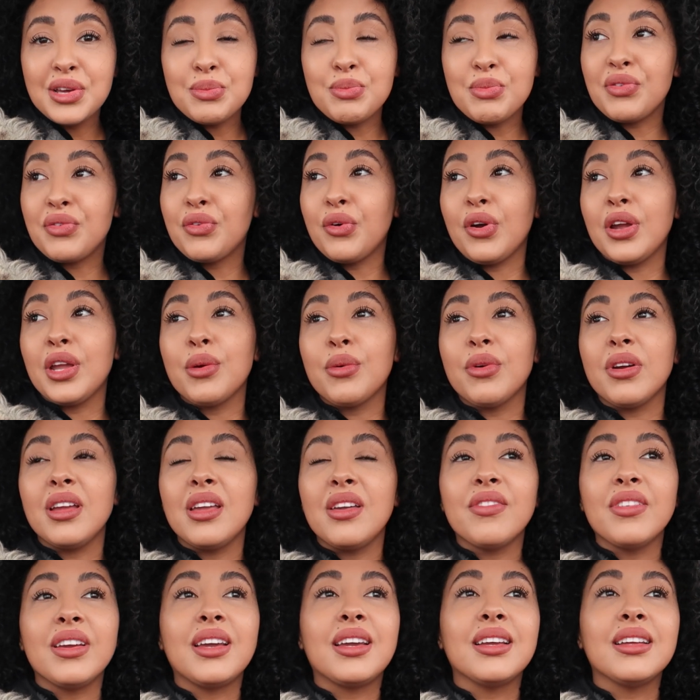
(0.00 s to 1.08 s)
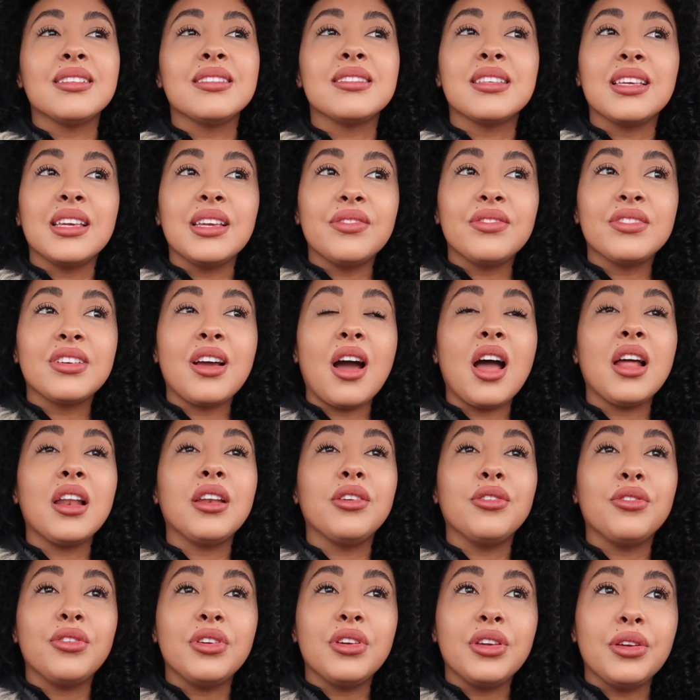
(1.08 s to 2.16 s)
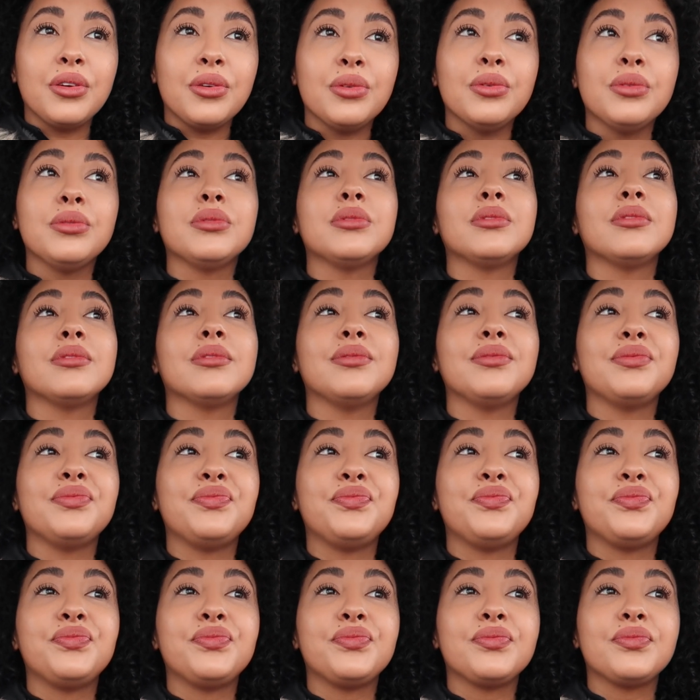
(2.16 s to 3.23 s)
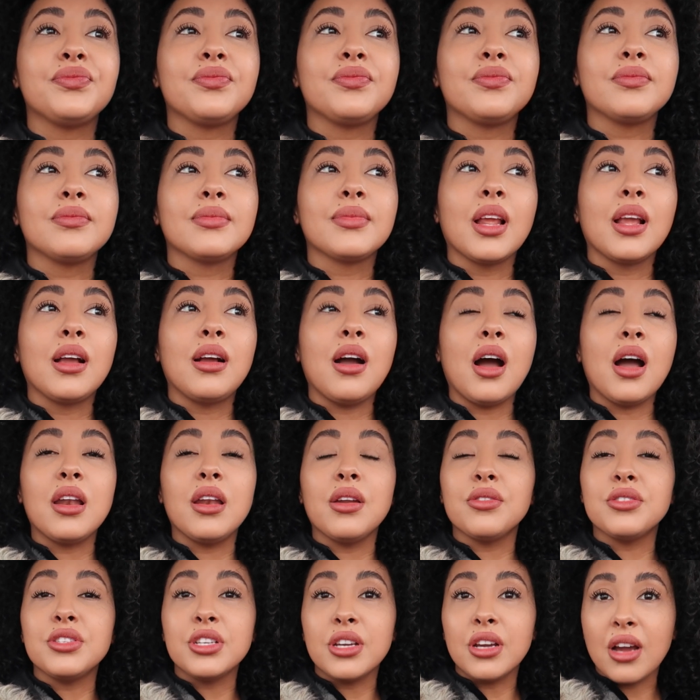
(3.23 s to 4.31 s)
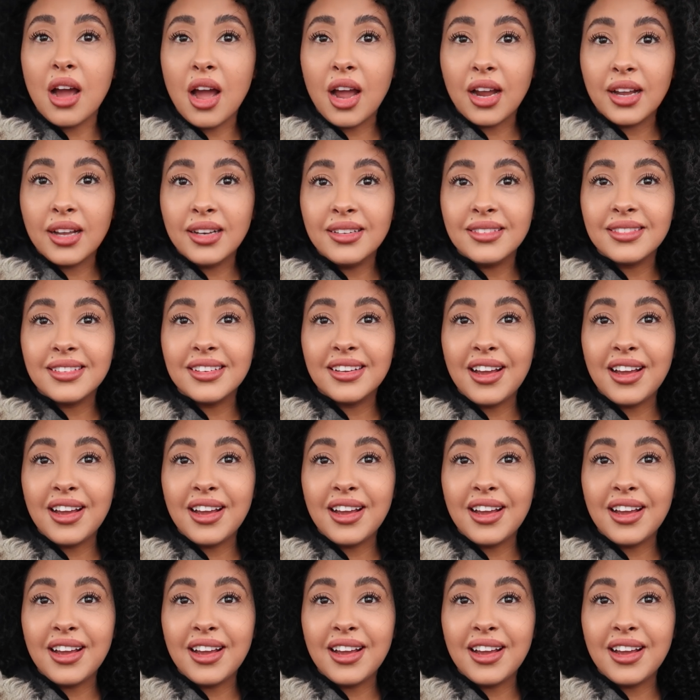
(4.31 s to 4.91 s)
Before you were even conceived, God knew you. God knows your heart.